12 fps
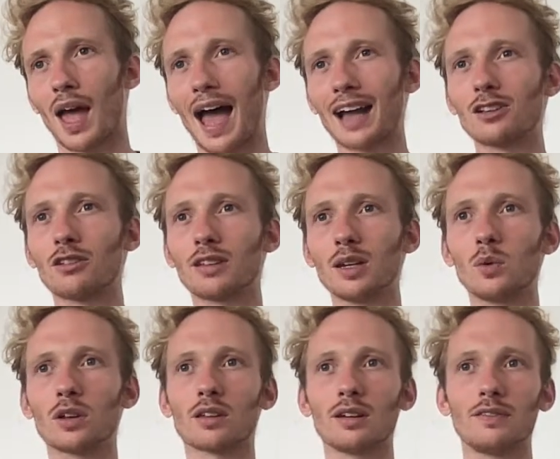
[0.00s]
can see where
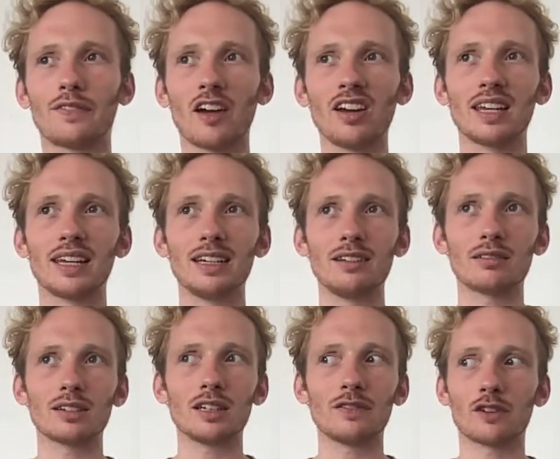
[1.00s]
it's very
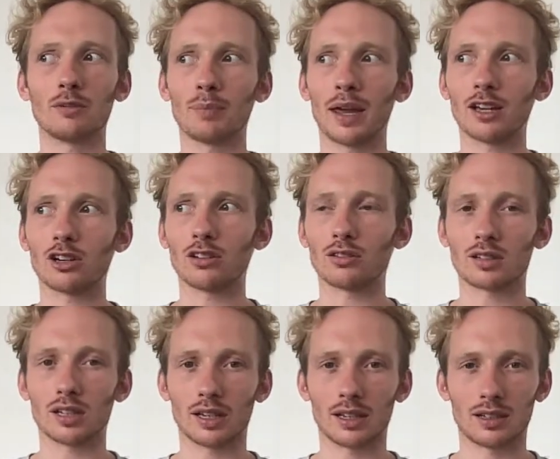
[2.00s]
easy for makers
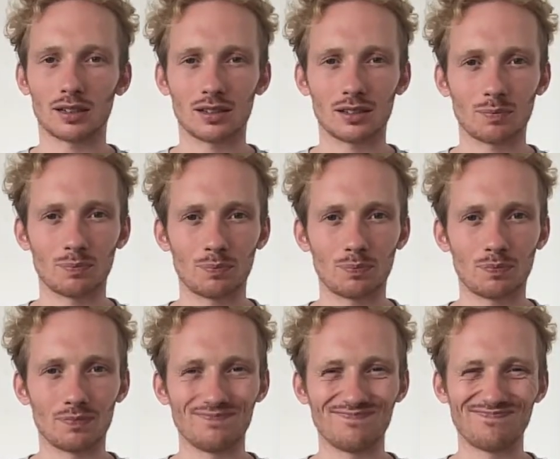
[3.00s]
to
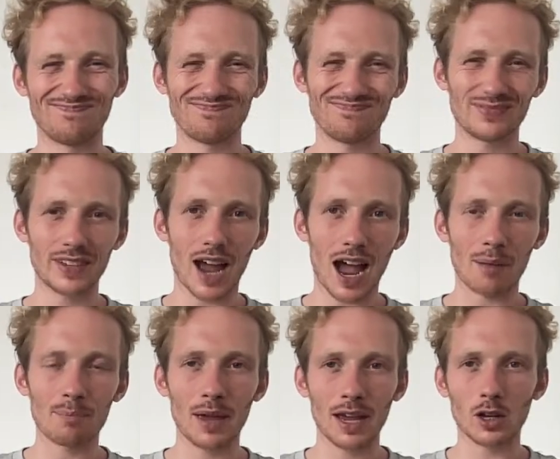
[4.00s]
not
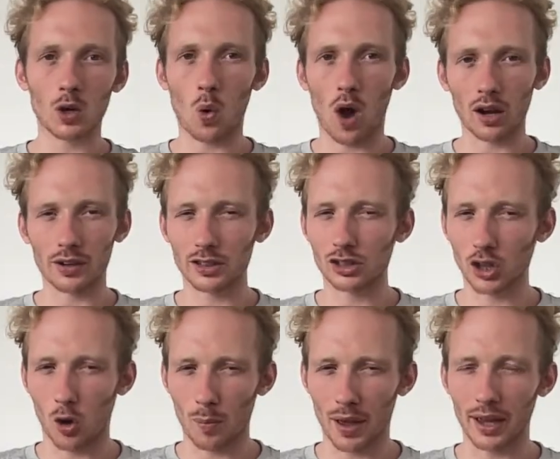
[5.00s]
make quality
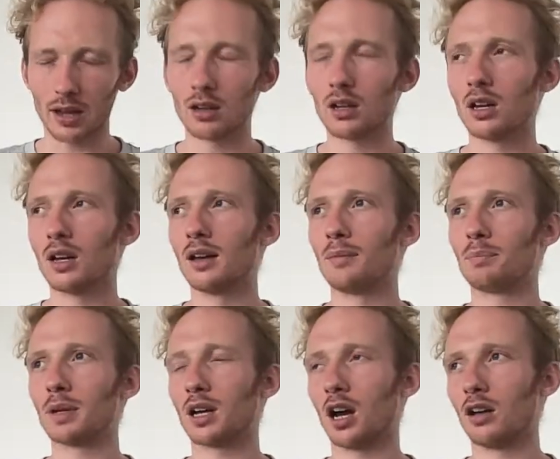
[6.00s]
Shomei
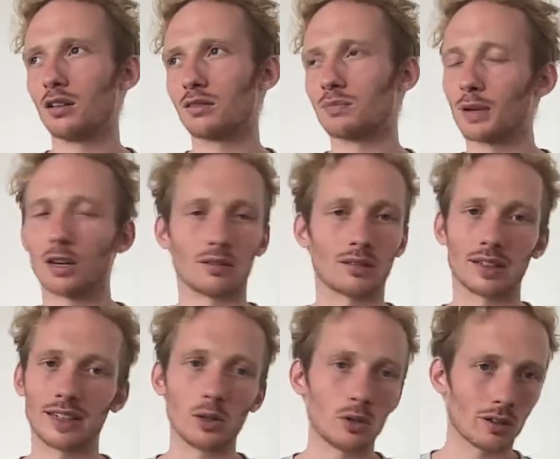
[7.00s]
because the
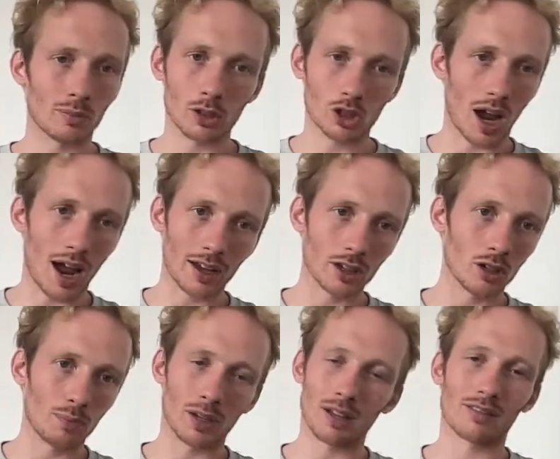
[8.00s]
yield is much
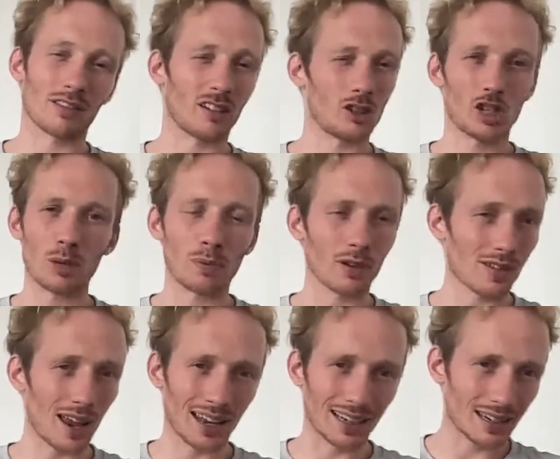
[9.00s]
higher, because it's a
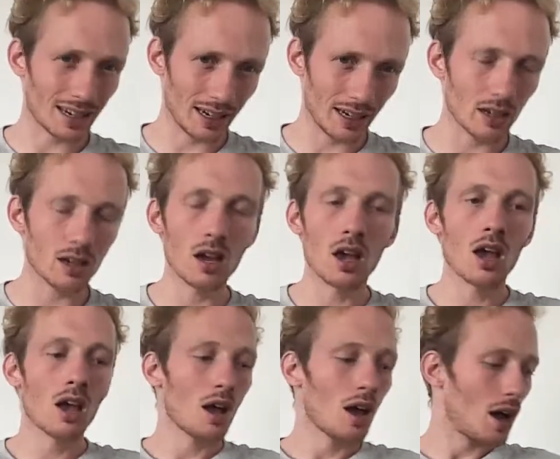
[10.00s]
cheaper selling tea.